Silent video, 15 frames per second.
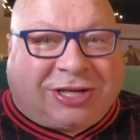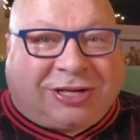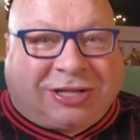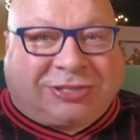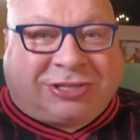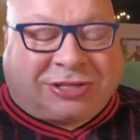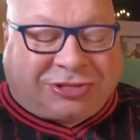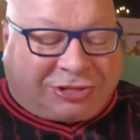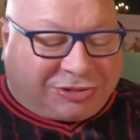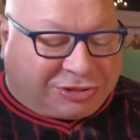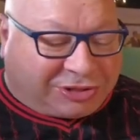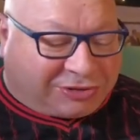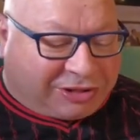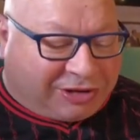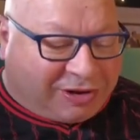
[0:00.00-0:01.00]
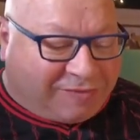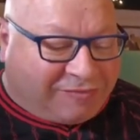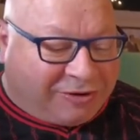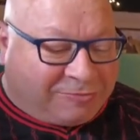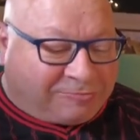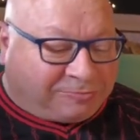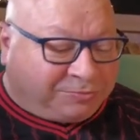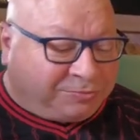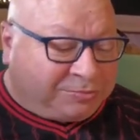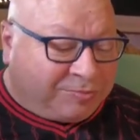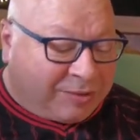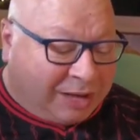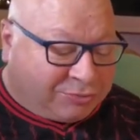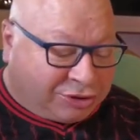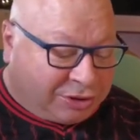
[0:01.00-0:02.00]
that 600 degree oven.
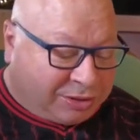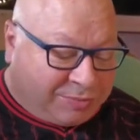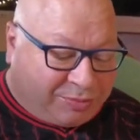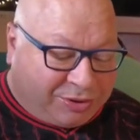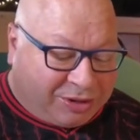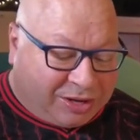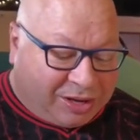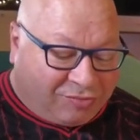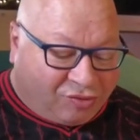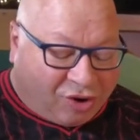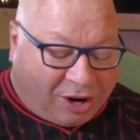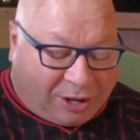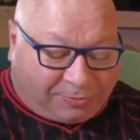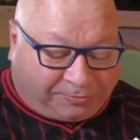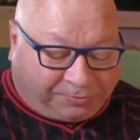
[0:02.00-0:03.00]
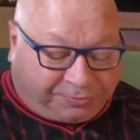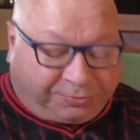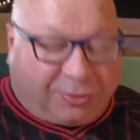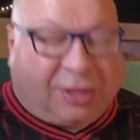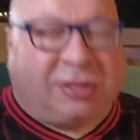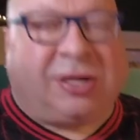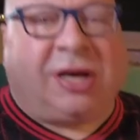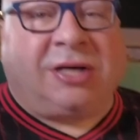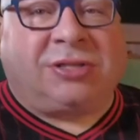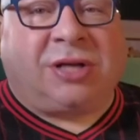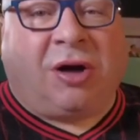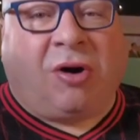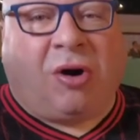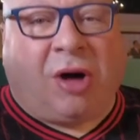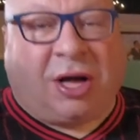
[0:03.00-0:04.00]
I'm sure they put it on raw. It tastes
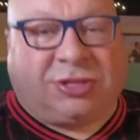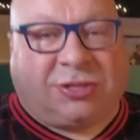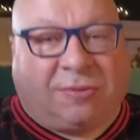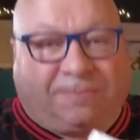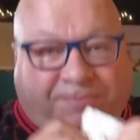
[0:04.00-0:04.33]
awesome.